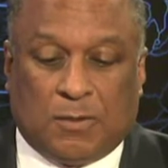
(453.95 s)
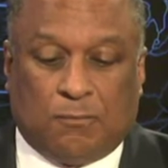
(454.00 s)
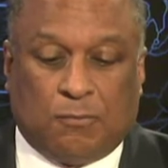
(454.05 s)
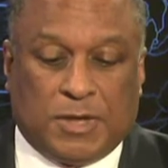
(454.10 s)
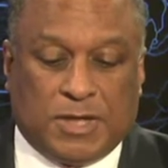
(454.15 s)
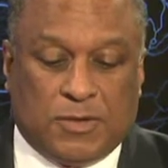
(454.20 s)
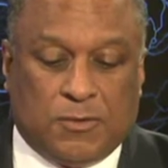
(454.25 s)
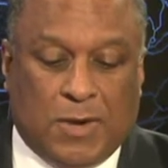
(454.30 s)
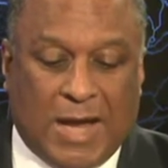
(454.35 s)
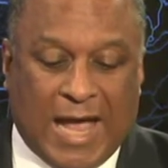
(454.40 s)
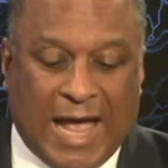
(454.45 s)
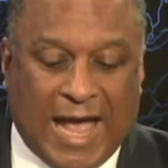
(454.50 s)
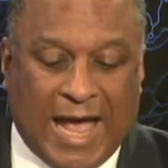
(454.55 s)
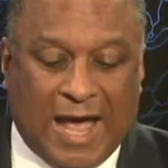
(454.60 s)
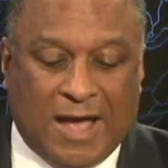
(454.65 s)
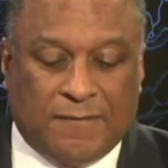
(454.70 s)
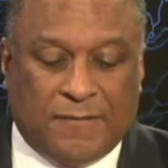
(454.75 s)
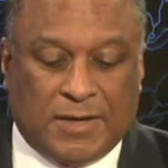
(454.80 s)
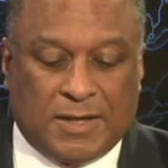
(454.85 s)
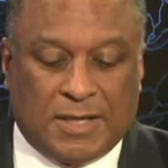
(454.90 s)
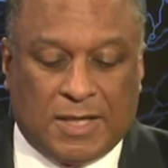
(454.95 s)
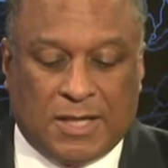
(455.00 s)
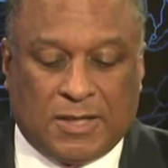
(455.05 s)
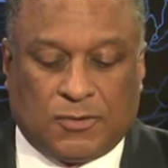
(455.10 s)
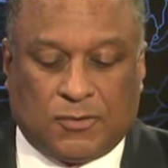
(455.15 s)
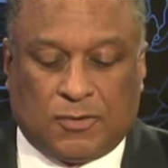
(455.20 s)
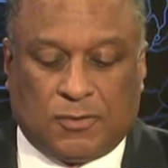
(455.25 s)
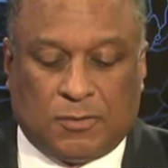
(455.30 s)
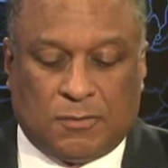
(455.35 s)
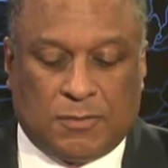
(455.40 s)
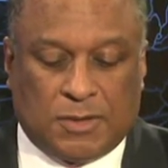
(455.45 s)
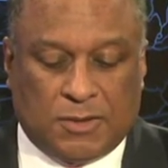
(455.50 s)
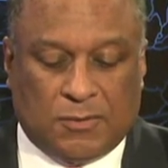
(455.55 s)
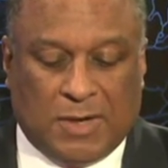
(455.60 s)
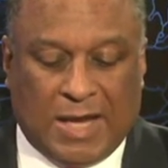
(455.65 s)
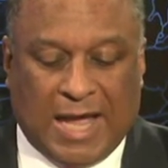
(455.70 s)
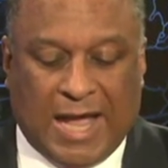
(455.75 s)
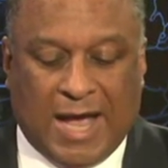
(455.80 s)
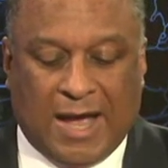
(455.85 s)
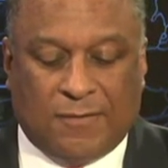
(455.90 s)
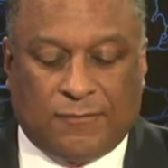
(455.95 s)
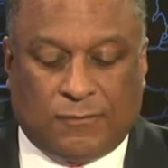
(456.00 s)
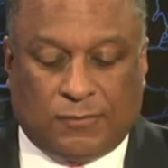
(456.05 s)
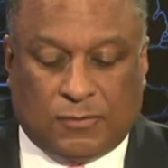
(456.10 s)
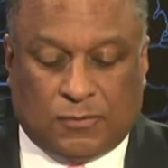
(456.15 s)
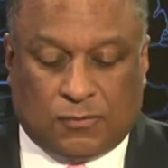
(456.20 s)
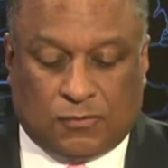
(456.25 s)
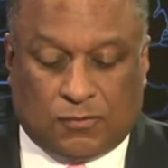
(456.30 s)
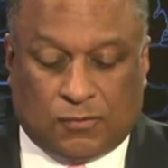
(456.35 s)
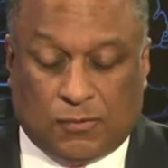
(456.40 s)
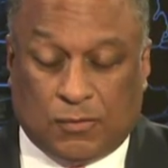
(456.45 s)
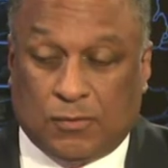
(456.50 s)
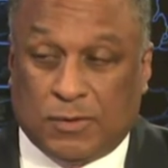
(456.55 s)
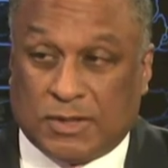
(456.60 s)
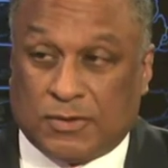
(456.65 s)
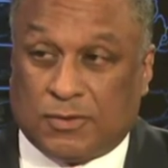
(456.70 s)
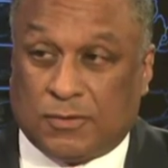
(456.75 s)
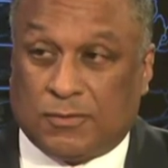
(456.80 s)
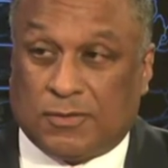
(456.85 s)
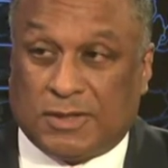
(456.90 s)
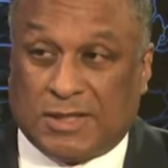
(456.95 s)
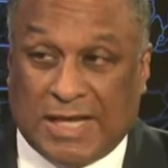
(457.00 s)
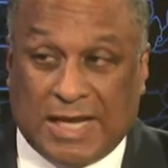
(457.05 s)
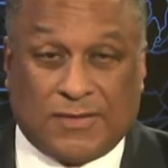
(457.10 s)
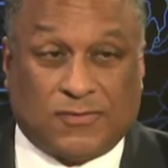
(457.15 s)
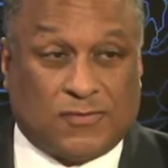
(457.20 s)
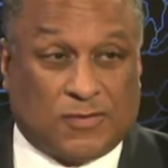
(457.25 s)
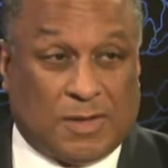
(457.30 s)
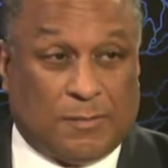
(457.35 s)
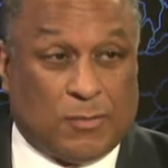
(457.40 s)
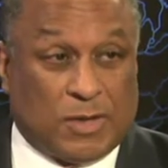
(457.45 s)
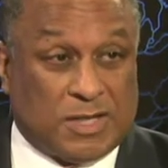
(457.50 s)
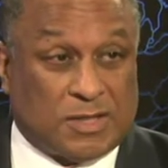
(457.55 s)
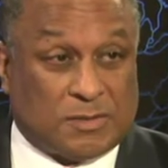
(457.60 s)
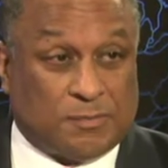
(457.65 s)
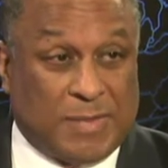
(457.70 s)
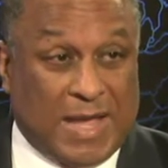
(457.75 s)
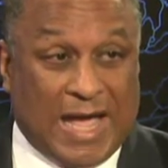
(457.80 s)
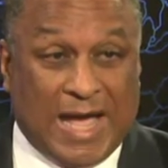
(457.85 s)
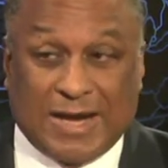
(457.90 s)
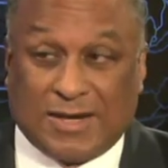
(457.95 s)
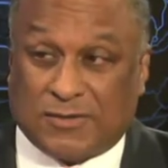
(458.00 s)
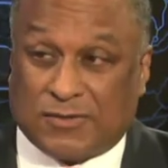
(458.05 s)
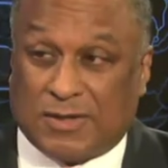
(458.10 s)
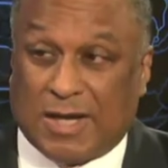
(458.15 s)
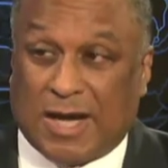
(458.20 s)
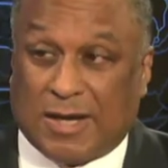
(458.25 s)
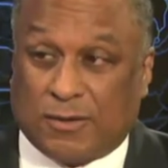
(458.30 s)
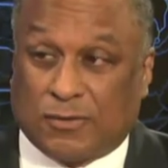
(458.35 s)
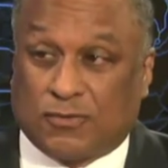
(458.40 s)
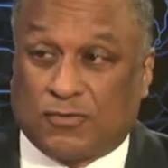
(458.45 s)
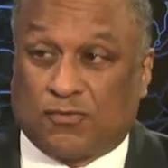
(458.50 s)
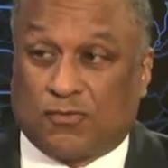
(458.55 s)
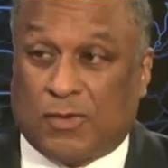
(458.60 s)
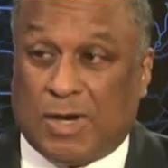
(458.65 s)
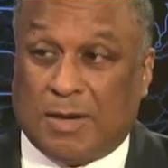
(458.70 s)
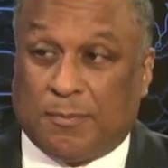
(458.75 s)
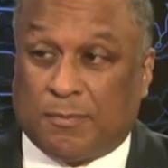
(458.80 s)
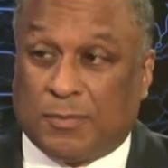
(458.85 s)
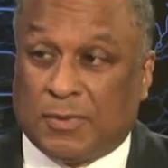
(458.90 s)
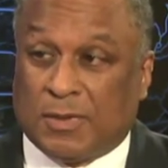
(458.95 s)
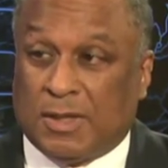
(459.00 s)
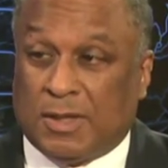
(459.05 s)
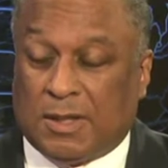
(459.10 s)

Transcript: when you have an issue, when you have true issues against someone as bad as Donald Trump,